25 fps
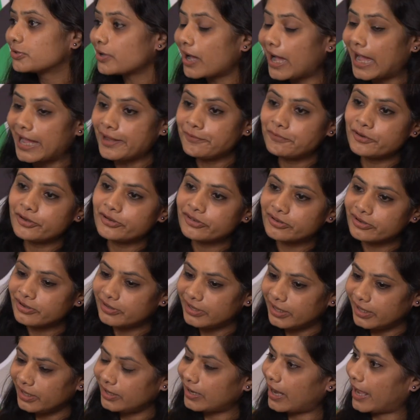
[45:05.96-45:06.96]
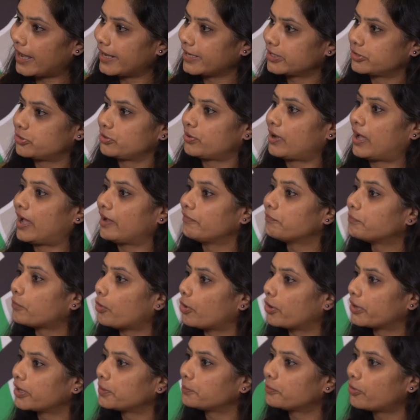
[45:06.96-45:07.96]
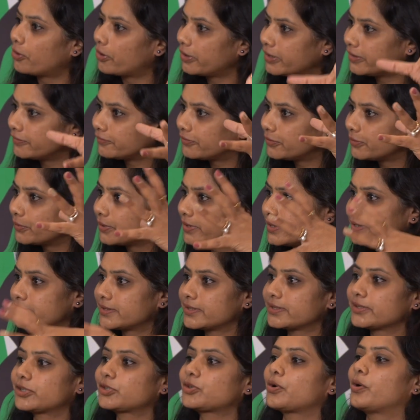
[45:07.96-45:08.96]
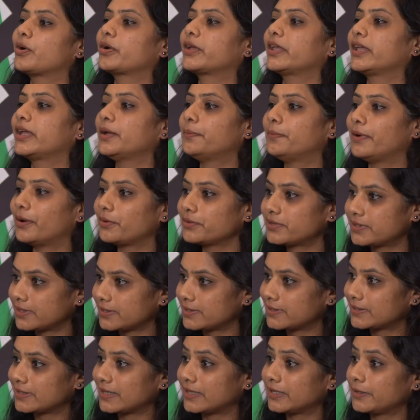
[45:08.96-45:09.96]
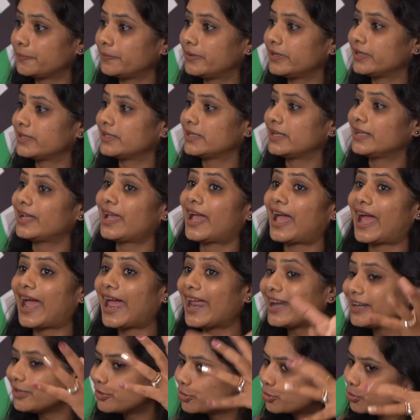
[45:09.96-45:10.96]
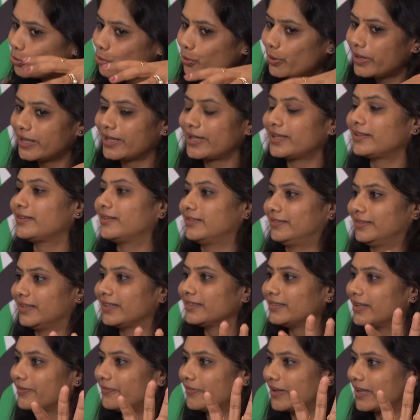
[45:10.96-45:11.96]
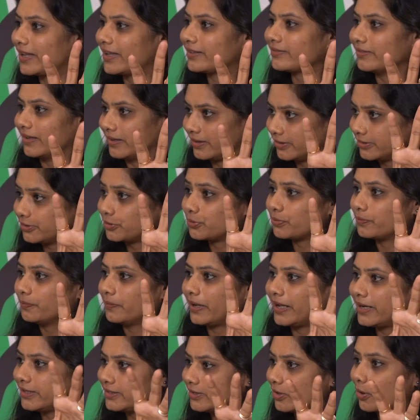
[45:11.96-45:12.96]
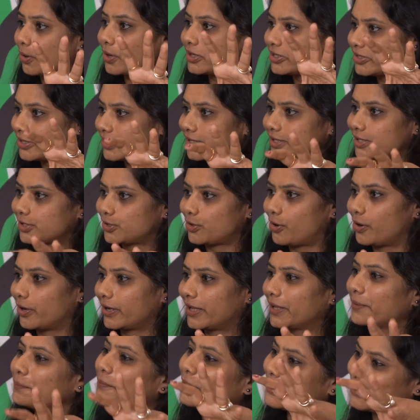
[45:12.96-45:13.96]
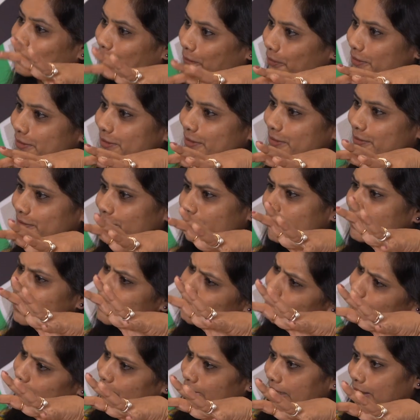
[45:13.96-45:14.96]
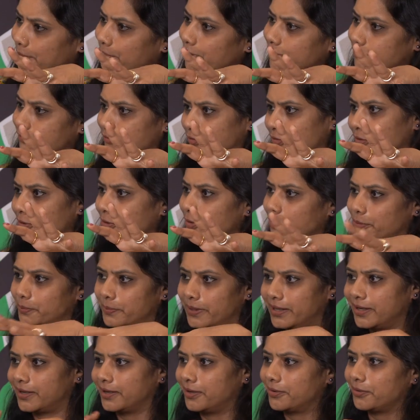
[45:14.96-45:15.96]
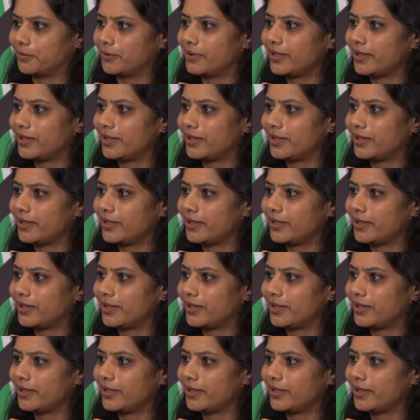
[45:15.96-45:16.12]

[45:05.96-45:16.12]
So I would really like to have more and more influencers talking about sustainability right. and doing the way, uh, by right. not just talking but also thoda bahut follow bhi karo.